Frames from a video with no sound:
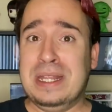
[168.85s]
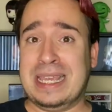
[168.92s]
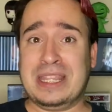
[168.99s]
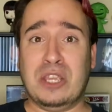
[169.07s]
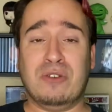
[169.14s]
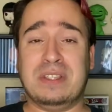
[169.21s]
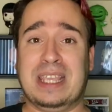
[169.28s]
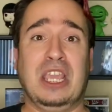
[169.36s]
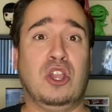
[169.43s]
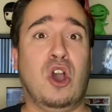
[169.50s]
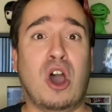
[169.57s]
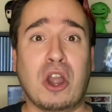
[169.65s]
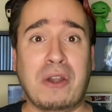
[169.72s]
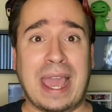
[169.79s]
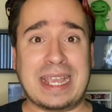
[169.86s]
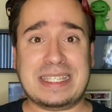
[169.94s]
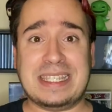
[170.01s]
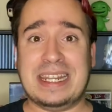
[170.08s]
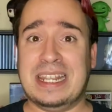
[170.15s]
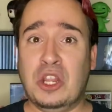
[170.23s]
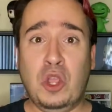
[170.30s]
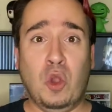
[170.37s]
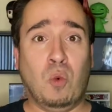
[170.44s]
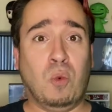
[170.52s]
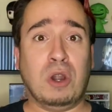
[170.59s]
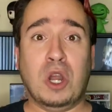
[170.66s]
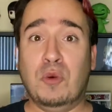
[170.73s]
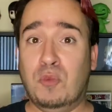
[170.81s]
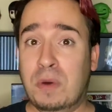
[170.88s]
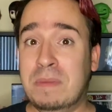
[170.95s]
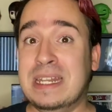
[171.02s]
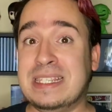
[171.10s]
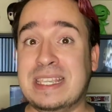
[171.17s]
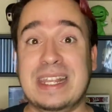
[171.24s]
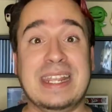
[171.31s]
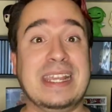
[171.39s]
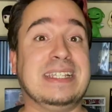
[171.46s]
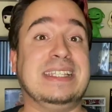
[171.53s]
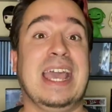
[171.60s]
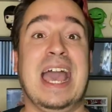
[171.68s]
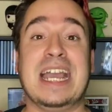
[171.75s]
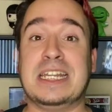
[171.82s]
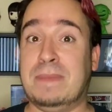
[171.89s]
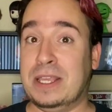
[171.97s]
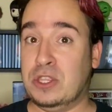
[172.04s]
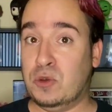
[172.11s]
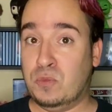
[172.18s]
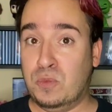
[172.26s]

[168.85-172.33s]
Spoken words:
Like, there is a car accident where a woman is getting attacked by the